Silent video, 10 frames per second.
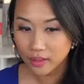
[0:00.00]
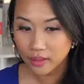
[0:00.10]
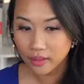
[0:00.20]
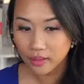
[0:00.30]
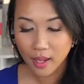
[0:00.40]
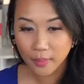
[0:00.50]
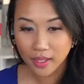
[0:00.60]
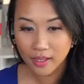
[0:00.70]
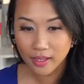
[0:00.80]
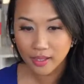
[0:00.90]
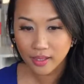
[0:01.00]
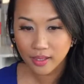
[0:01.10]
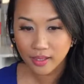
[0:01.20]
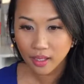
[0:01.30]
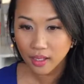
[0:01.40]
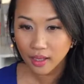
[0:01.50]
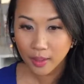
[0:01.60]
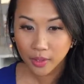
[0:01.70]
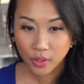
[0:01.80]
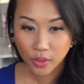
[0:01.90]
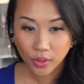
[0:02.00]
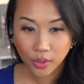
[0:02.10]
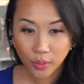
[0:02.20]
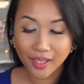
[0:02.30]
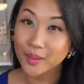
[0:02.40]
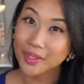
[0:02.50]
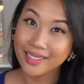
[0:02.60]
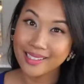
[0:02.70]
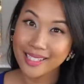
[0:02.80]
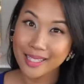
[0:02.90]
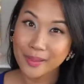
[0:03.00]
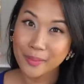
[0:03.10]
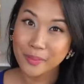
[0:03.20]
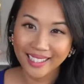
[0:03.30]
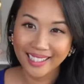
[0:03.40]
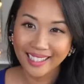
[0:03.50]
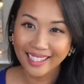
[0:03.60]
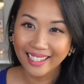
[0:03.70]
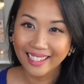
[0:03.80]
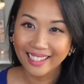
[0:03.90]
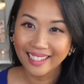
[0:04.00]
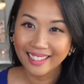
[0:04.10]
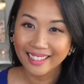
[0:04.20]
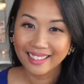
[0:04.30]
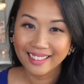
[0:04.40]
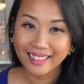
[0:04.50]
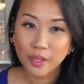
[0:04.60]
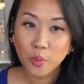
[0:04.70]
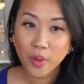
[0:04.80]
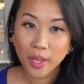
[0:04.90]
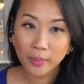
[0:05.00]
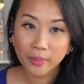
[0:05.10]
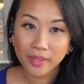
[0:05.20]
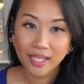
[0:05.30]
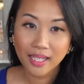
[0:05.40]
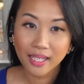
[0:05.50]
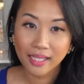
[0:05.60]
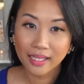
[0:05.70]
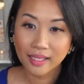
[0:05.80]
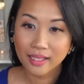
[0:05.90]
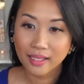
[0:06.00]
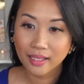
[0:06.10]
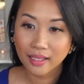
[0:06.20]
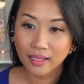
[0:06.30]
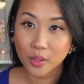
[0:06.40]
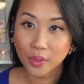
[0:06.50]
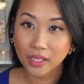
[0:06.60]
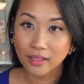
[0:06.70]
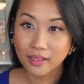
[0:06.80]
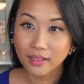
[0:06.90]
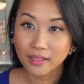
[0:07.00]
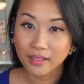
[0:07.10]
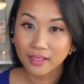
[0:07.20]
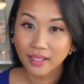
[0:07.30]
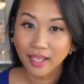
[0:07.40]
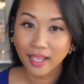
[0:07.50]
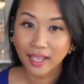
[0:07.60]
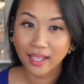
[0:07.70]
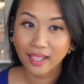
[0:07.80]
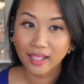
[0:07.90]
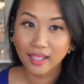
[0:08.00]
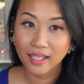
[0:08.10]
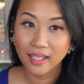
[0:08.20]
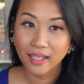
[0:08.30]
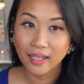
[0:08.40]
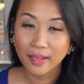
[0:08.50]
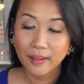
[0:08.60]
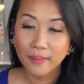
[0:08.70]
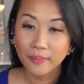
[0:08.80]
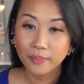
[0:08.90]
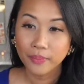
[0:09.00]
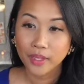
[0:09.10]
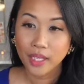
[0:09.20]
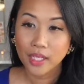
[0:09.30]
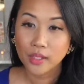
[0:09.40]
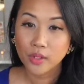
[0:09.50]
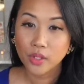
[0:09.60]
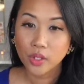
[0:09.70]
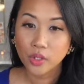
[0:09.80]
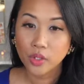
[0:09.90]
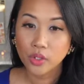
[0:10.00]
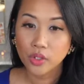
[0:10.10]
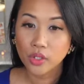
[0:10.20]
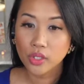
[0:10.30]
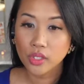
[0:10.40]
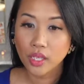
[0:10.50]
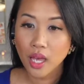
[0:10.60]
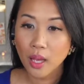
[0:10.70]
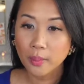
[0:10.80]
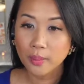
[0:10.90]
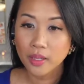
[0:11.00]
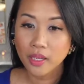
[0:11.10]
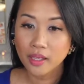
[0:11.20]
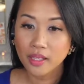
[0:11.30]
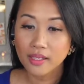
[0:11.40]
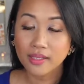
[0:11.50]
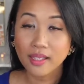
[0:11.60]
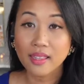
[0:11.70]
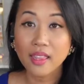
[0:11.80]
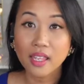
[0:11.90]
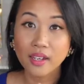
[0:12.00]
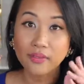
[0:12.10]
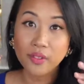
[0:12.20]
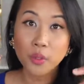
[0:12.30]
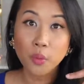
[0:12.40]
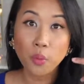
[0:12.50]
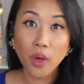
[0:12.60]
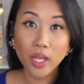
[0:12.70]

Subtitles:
Let's stop this. Let me show you where you need to be. The website is click to tweet, okay? And so you're just copying this. And then if you want to create another basic link, just click on that.